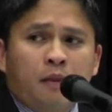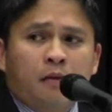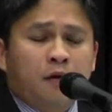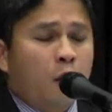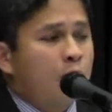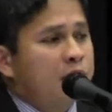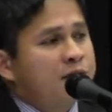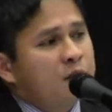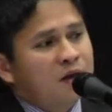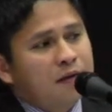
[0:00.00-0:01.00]
The goal
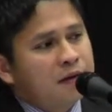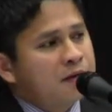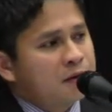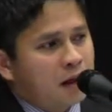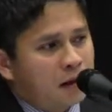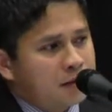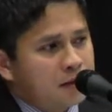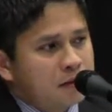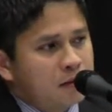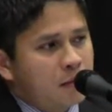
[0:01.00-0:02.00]
is to meet these
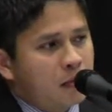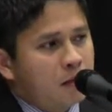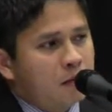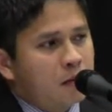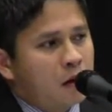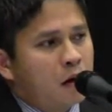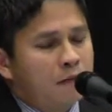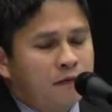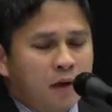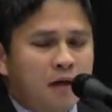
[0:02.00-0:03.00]
challenges while
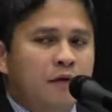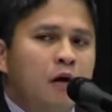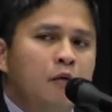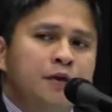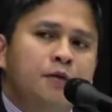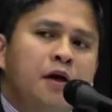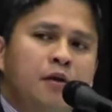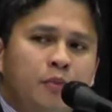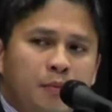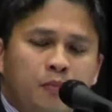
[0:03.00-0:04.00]
uh, forever always
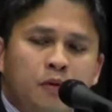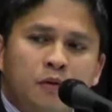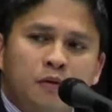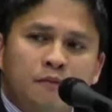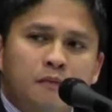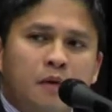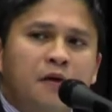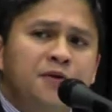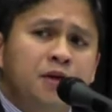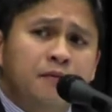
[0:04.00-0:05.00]
trying to improve
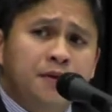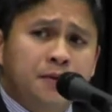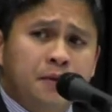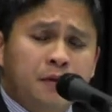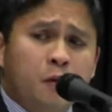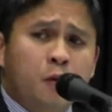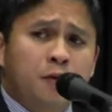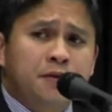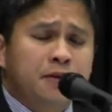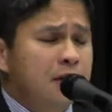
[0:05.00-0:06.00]
our services to the
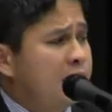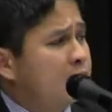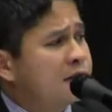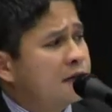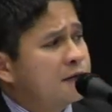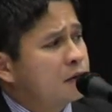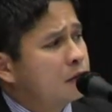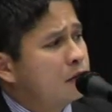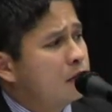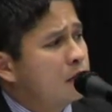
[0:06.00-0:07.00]
courts, the legal system,
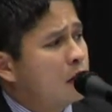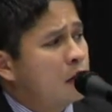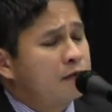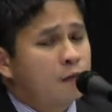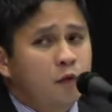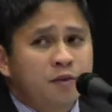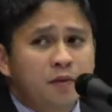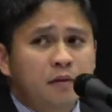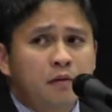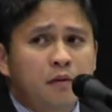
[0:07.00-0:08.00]
law
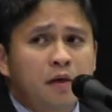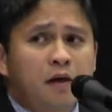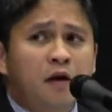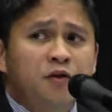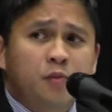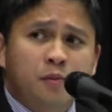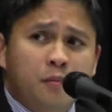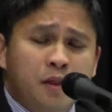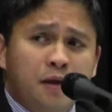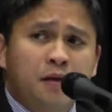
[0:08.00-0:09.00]
enforcement, and
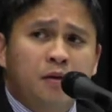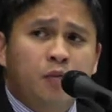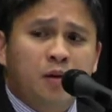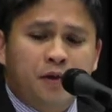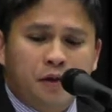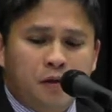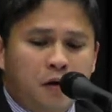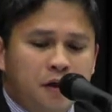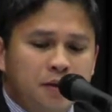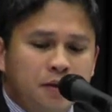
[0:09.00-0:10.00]
ultimately the public at
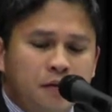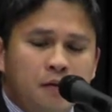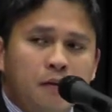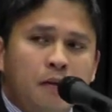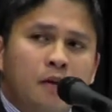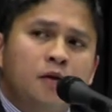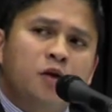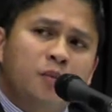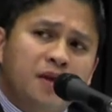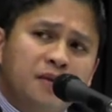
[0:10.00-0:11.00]
large.
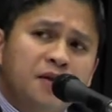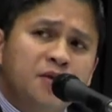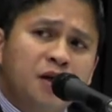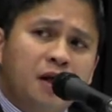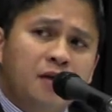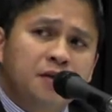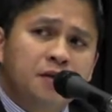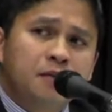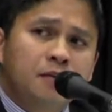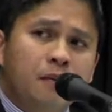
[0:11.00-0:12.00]
You meet these
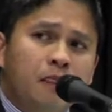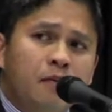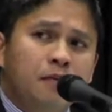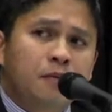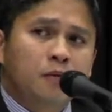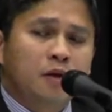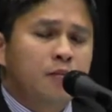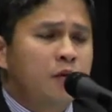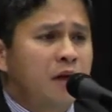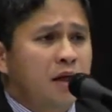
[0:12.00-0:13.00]
challenges through
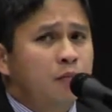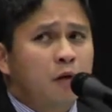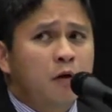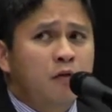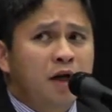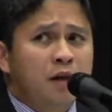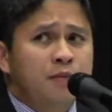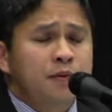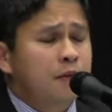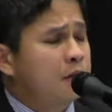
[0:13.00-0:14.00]
implementing
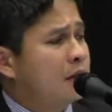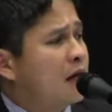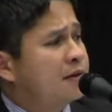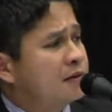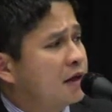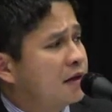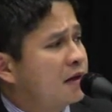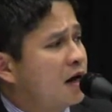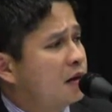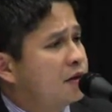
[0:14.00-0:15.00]
programs, utilizing
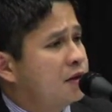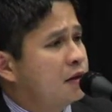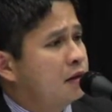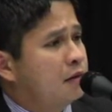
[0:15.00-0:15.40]
technology,